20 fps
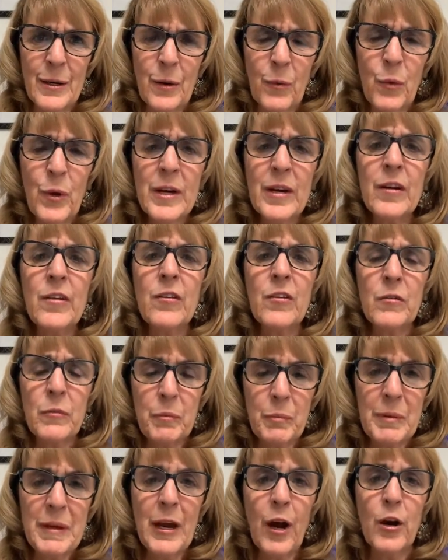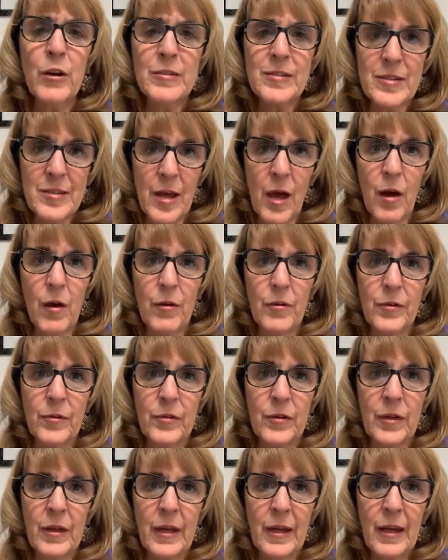We can just be
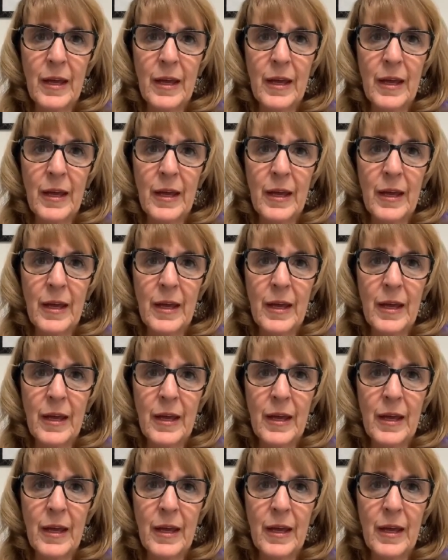ourselves.